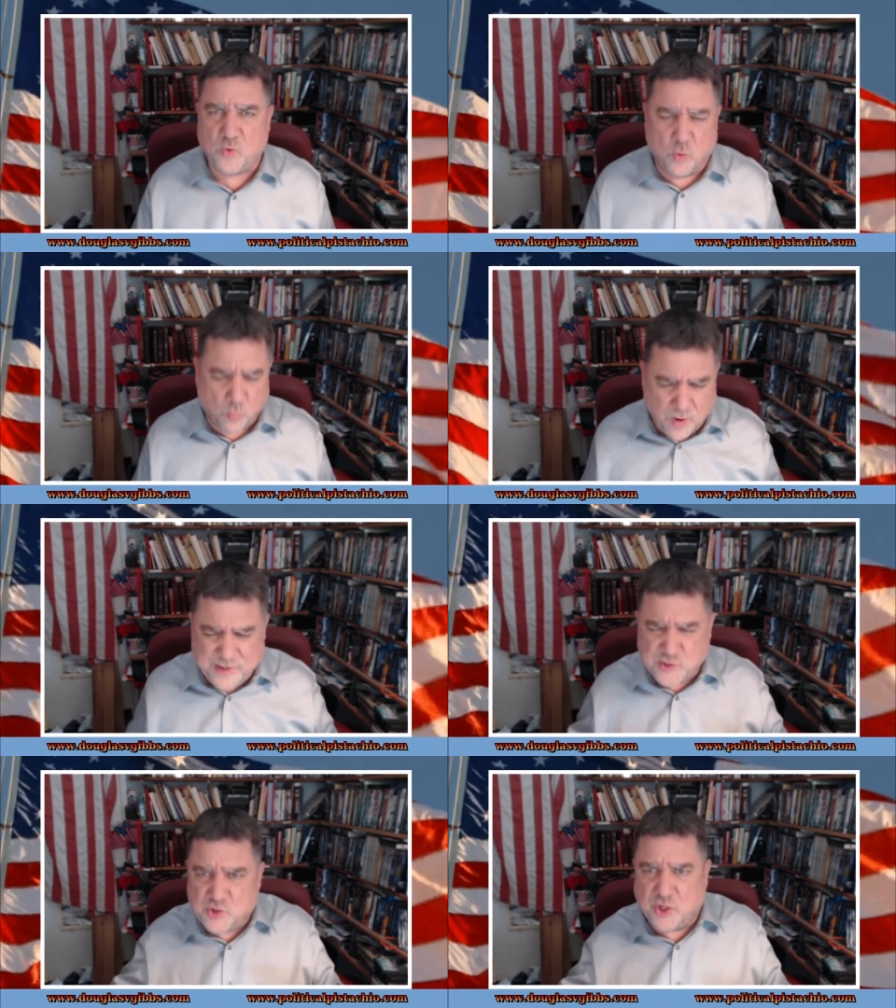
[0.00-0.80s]
Well,
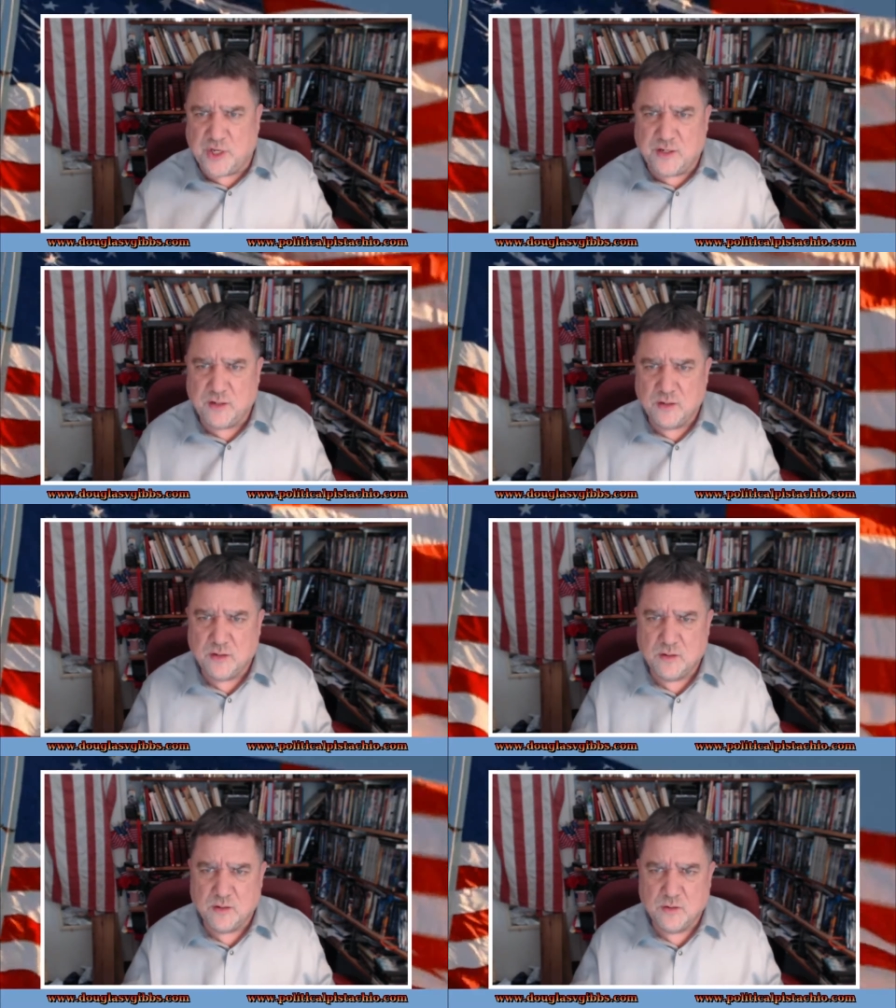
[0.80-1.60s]
why should
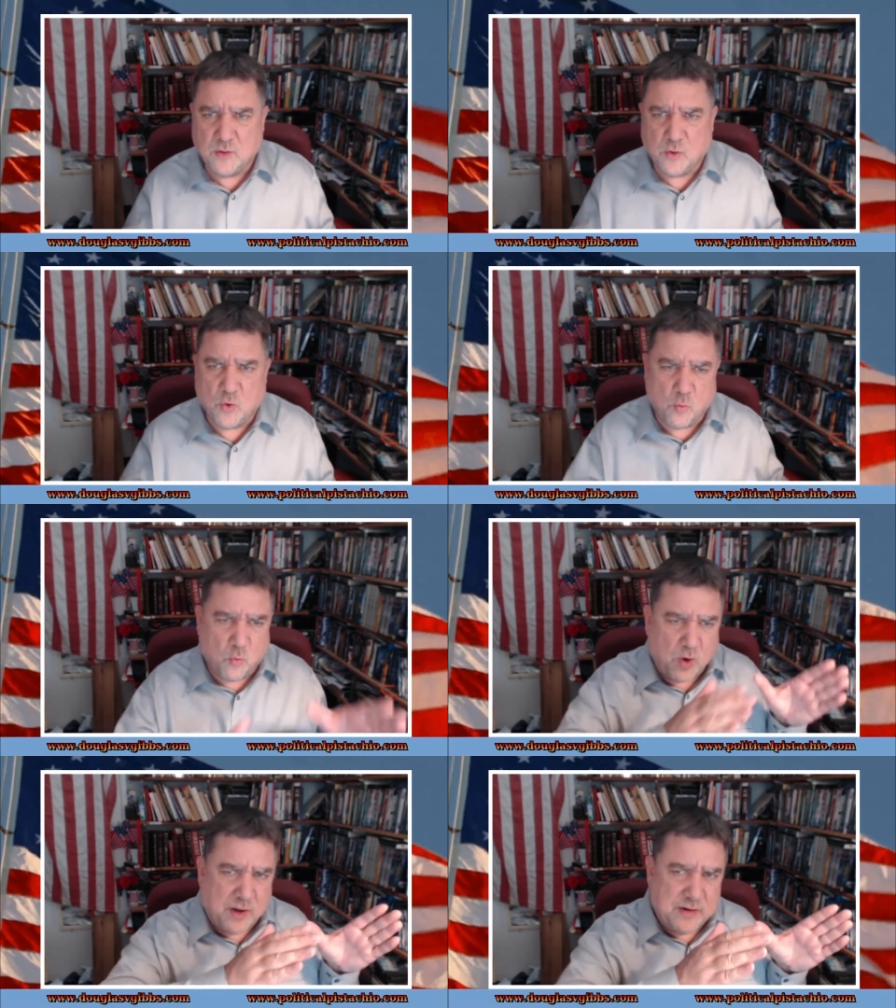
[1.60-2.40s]

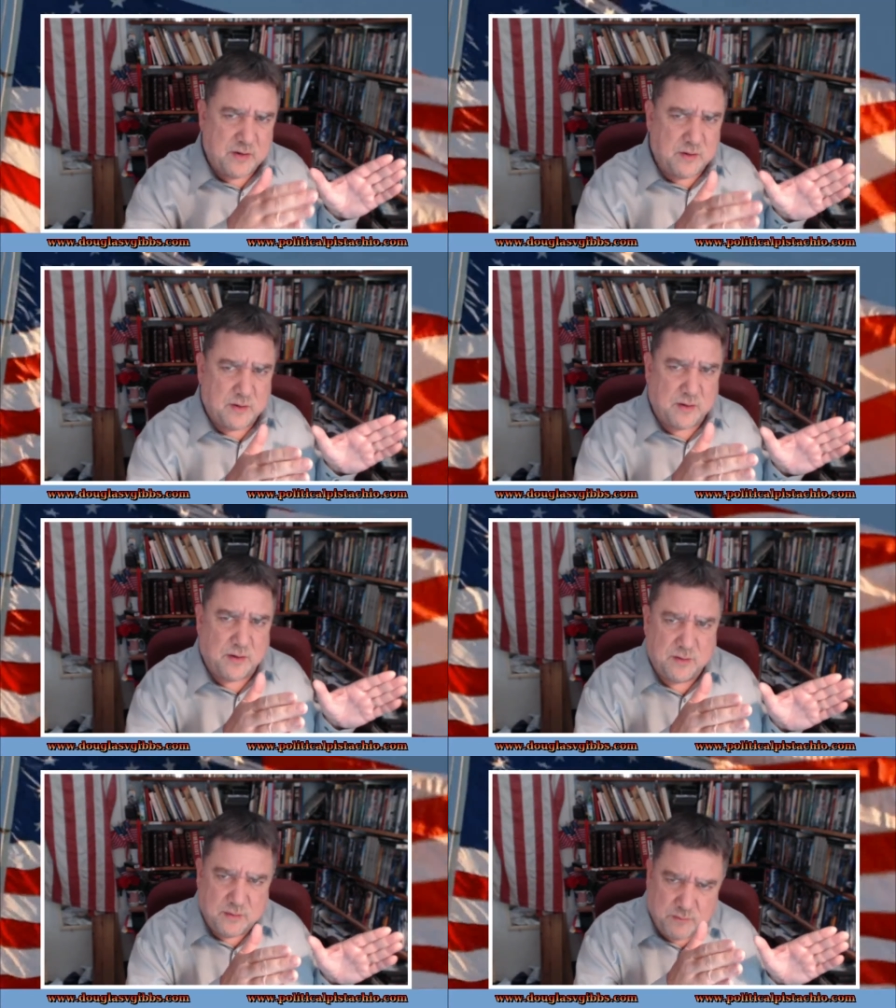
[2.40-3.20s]
one
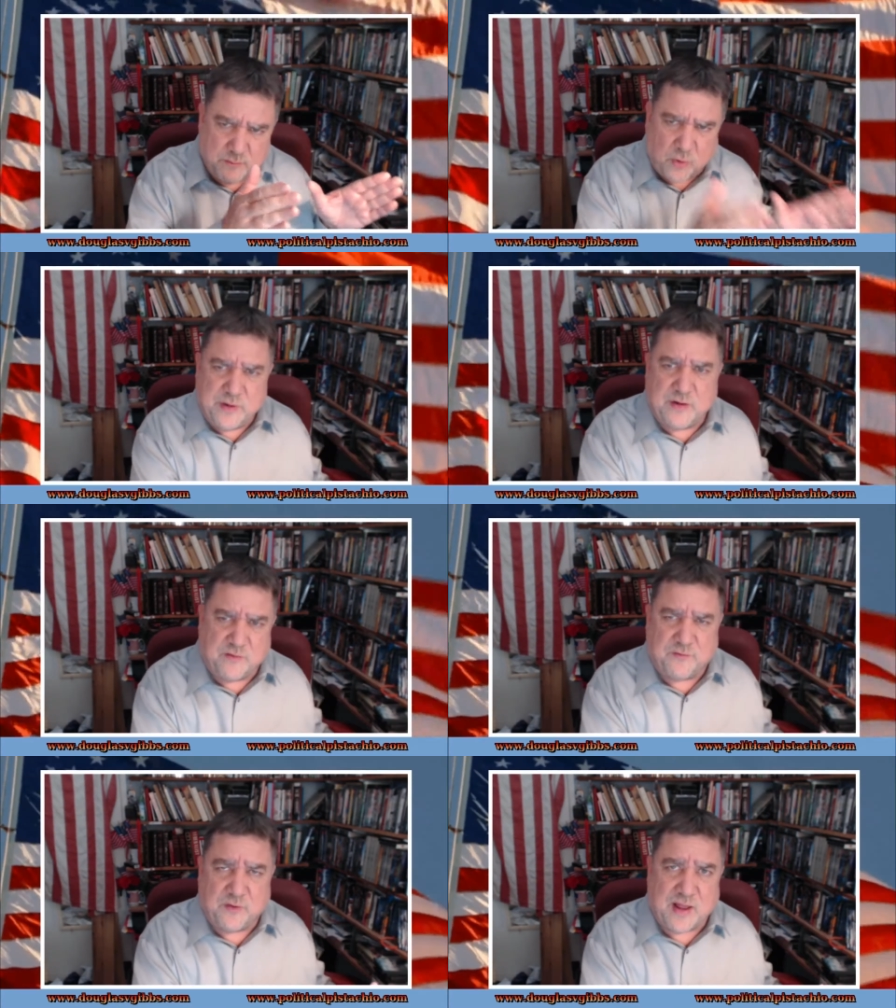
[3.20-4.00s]
burning
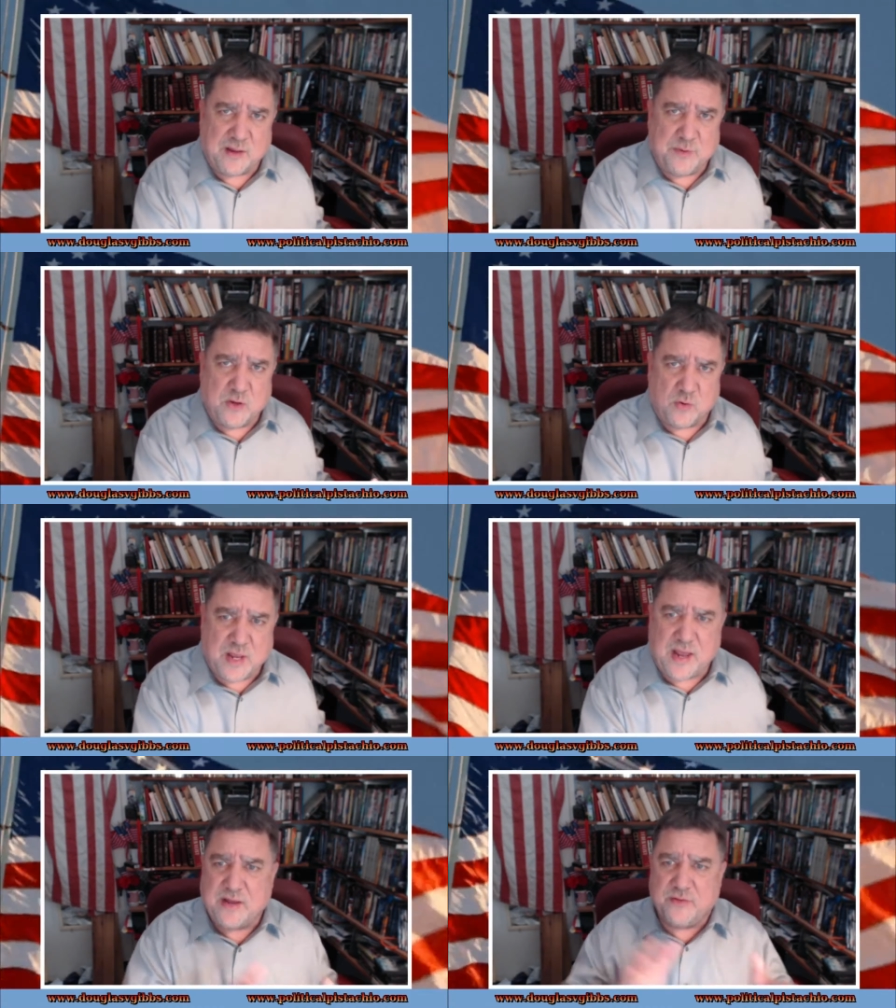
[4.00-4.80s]
of a flag be
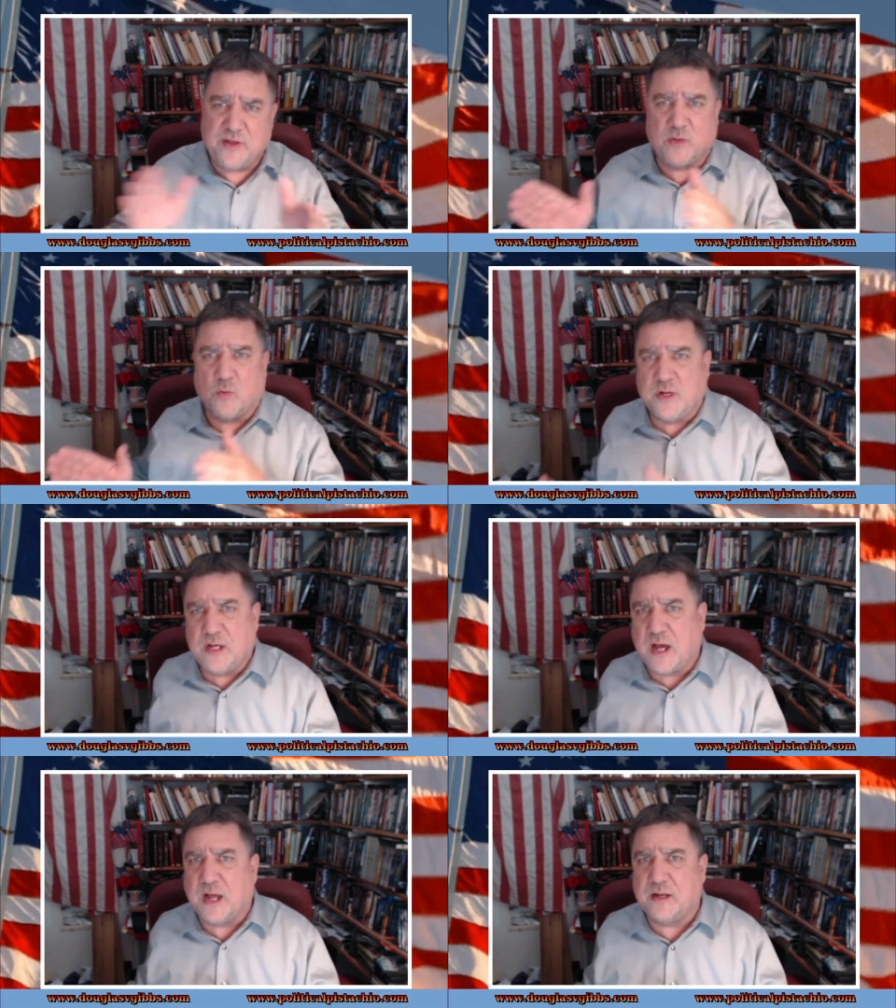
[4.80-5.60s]
okay and the other
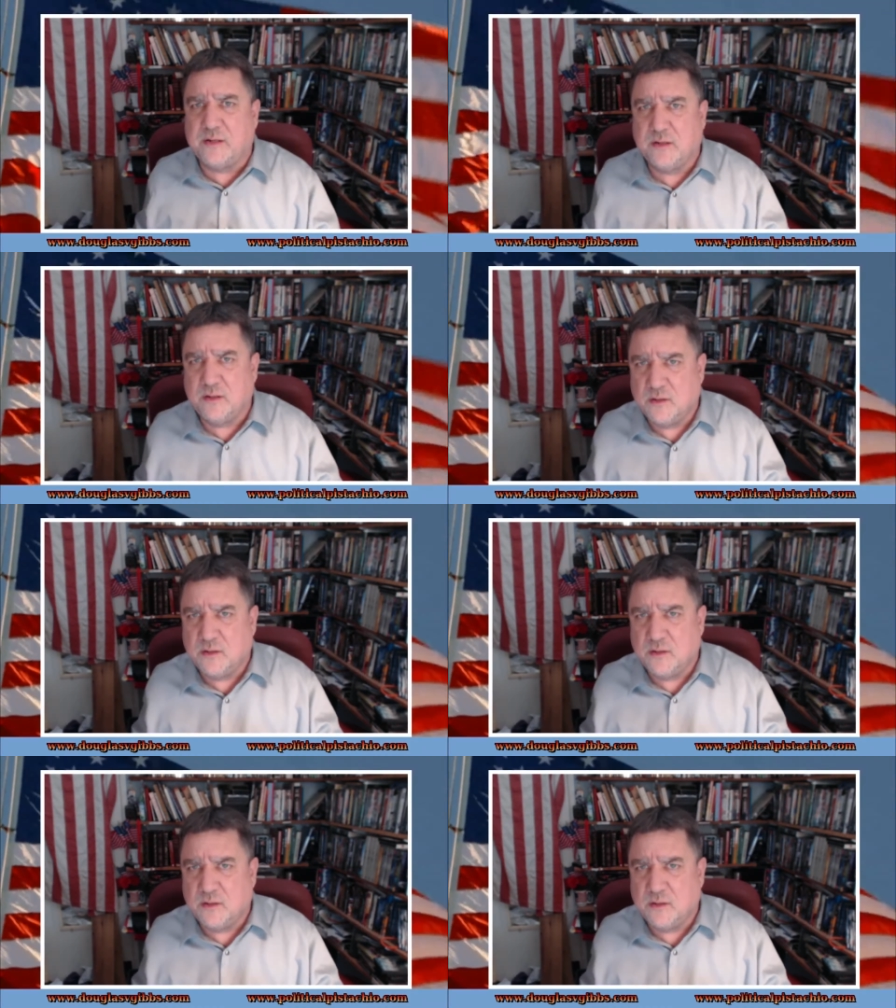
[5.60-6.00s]
one not?